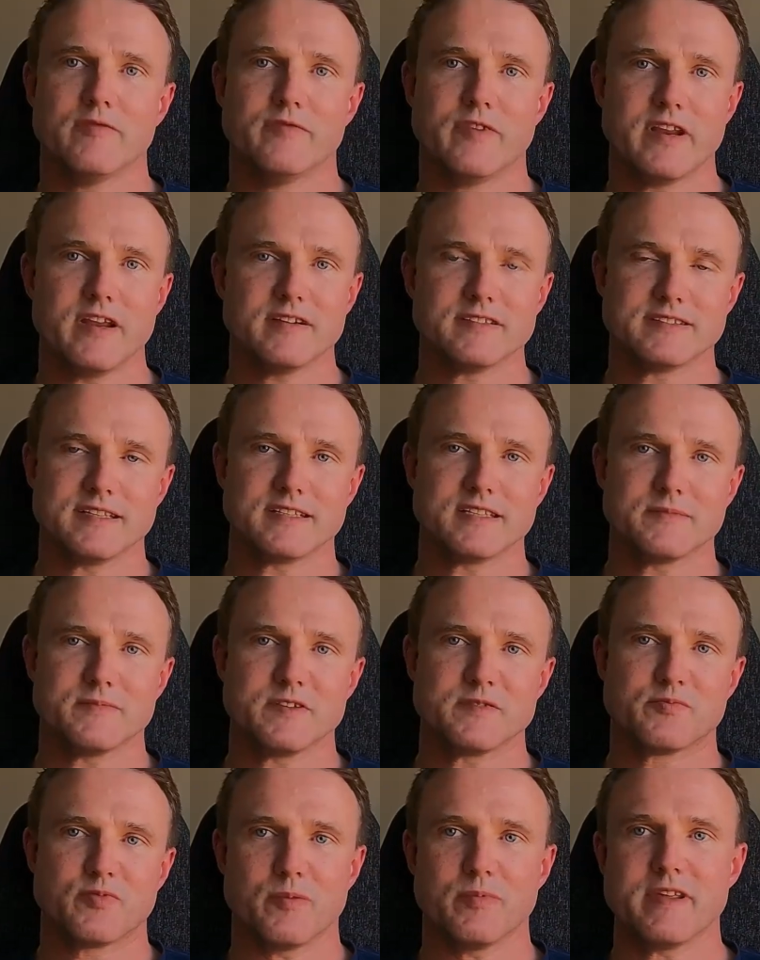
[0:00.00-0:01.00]
and video setup
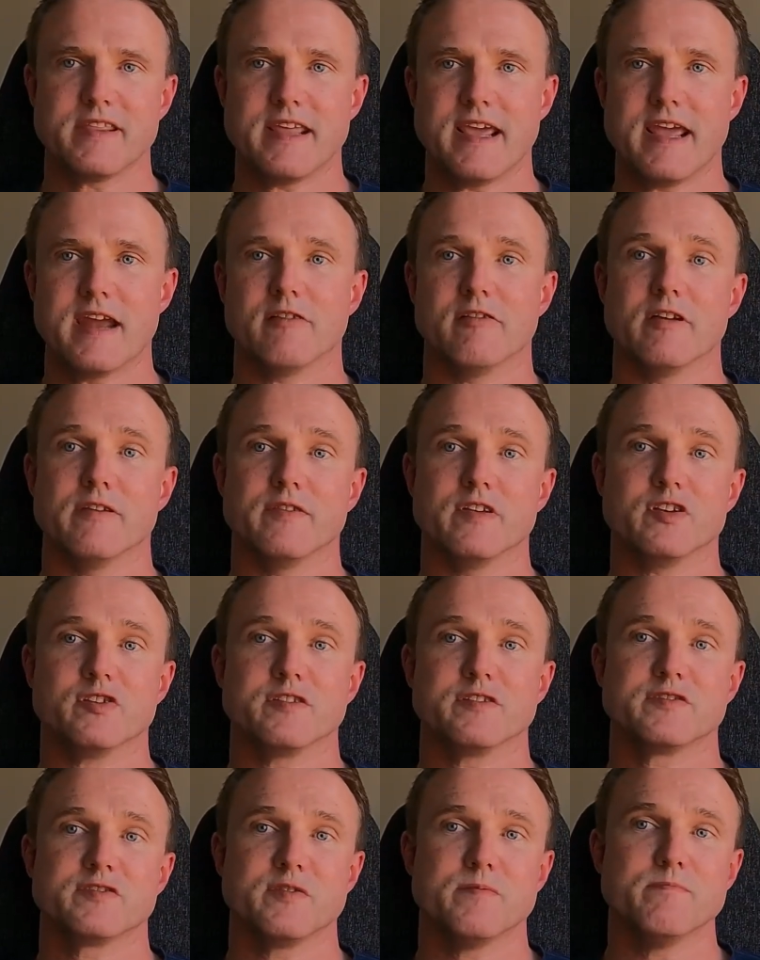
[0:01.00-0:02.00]
is probably the area of
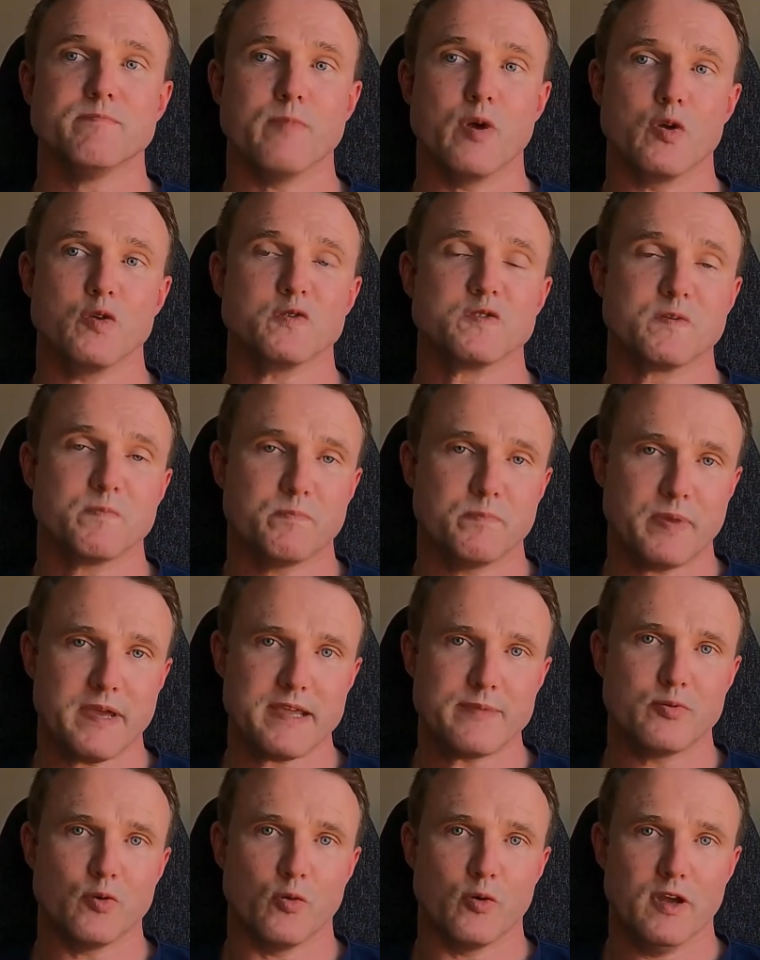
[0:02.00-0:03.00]
interest to most
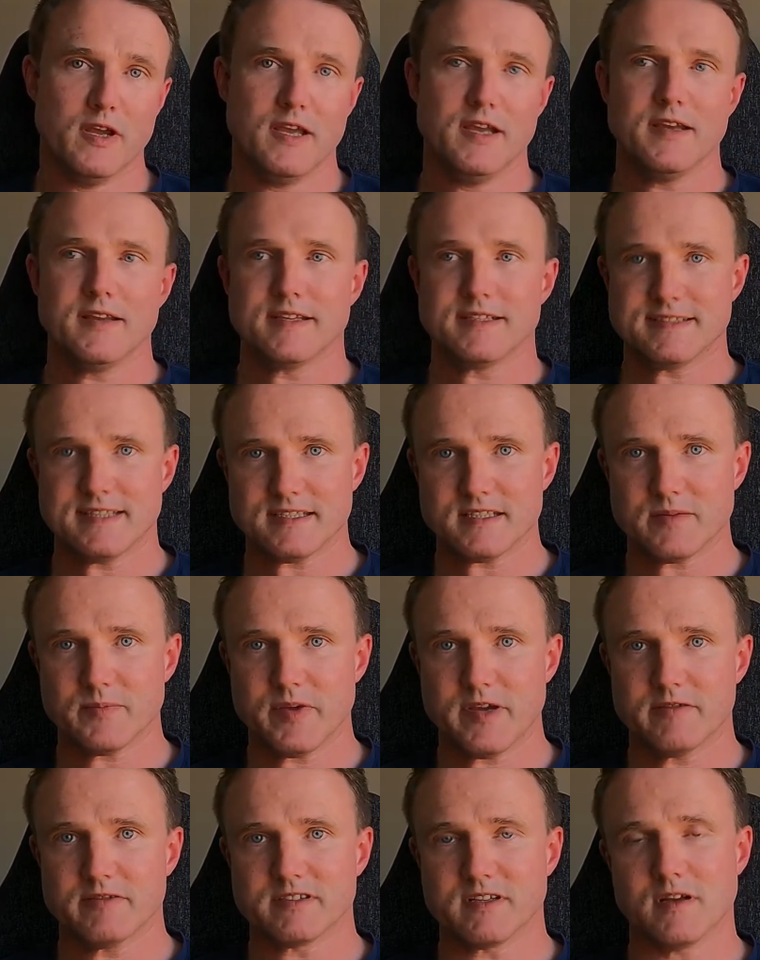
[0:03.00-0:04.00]
people. The
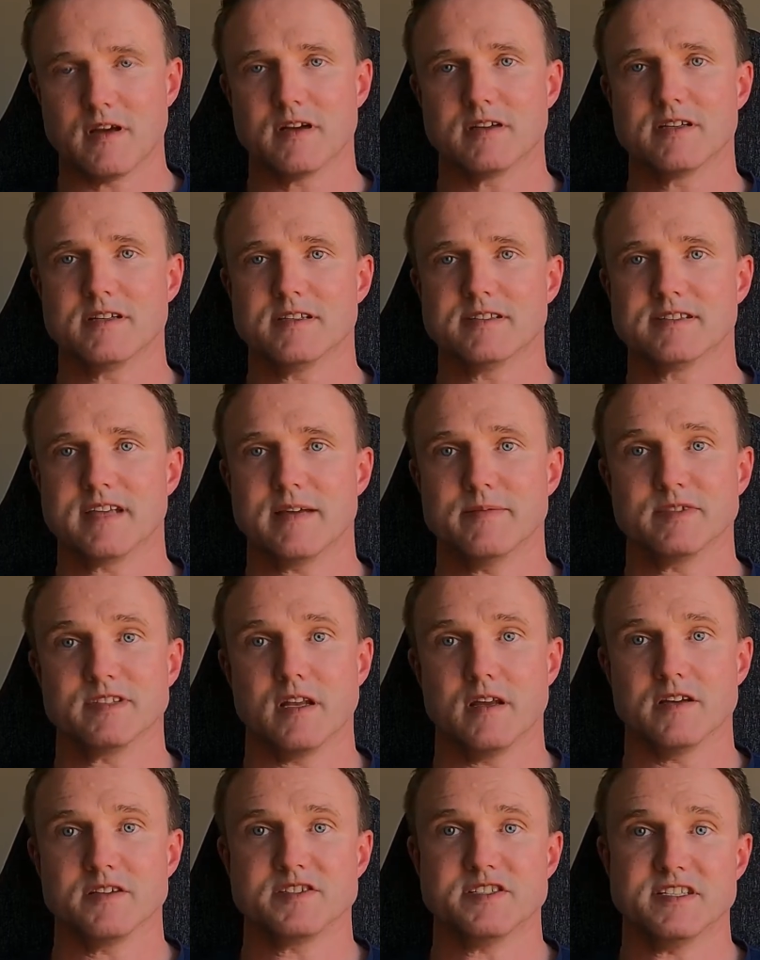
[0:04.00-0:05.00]
setup here is largely the same
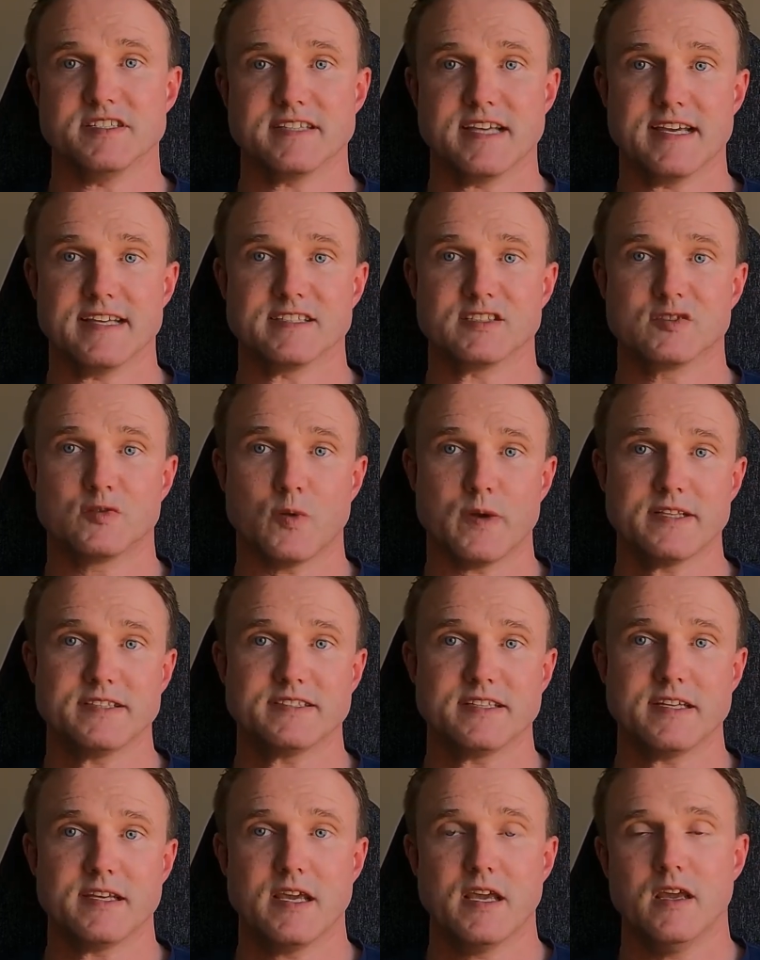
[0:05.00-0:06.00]
as last year's
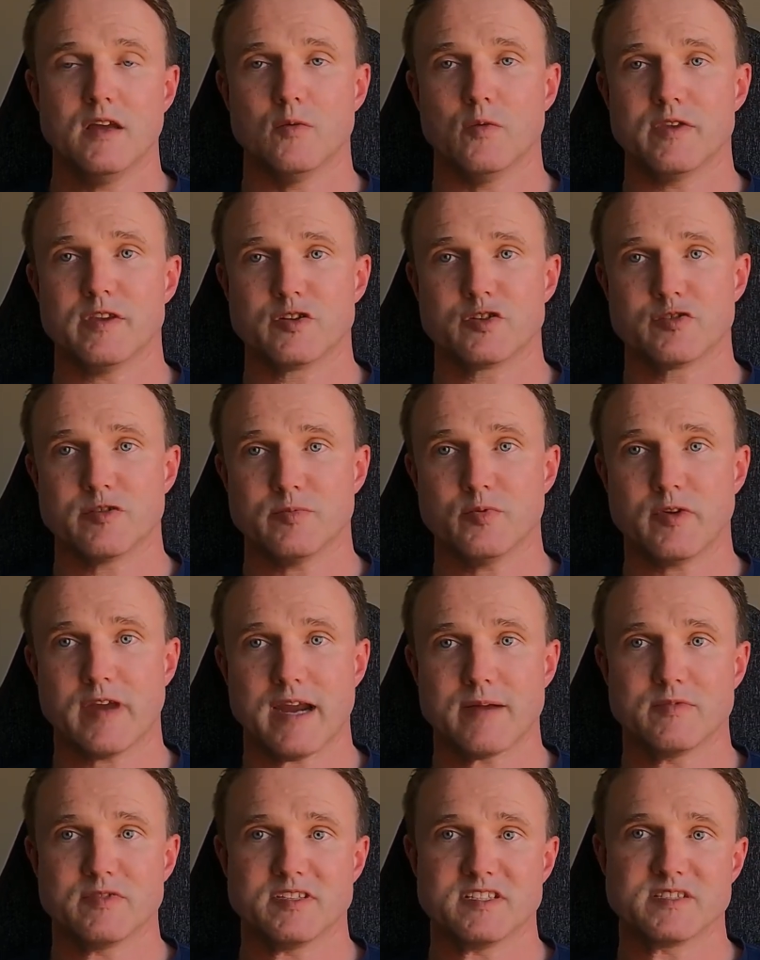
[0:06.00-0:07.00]
S20, with a triple
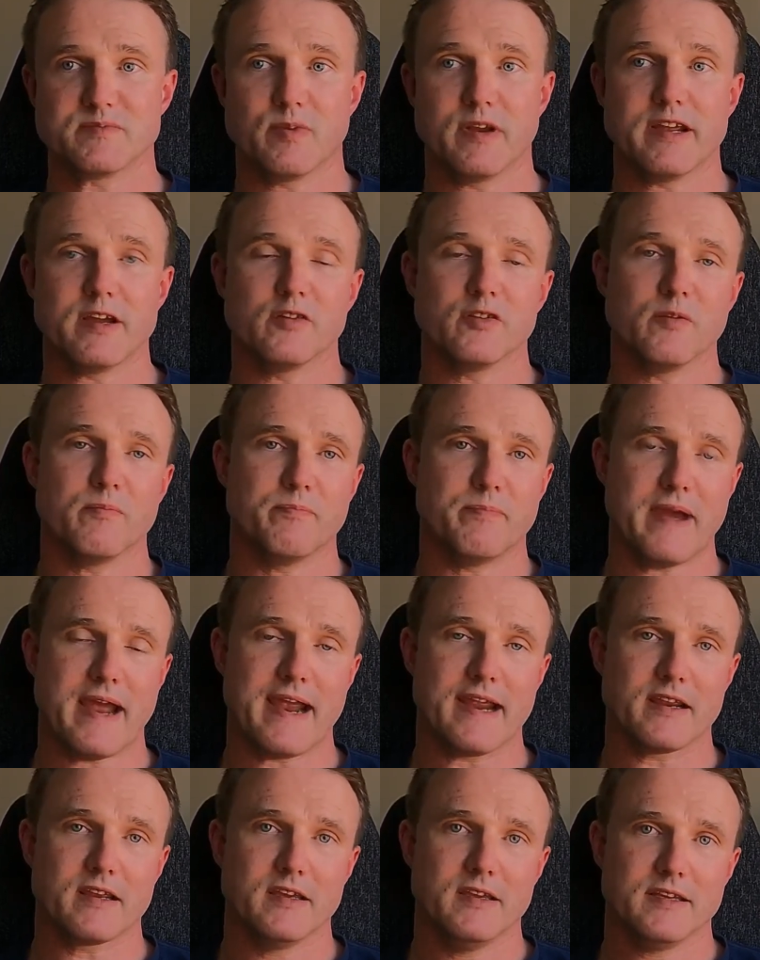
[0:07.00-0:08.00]
camera display on the
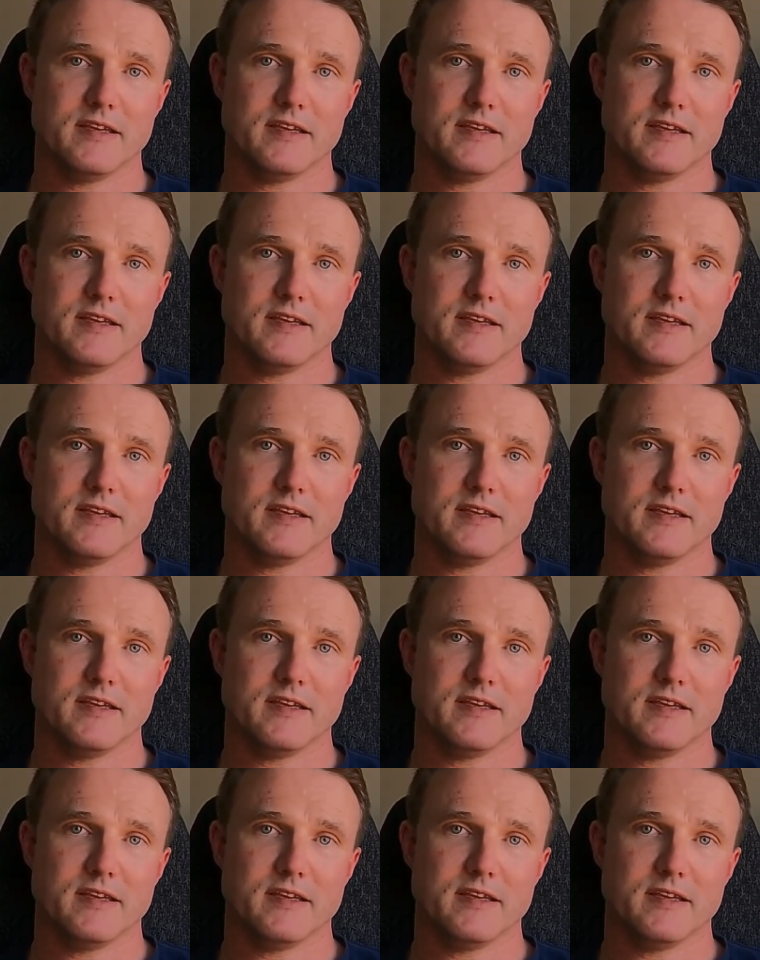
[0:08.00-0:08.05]
back,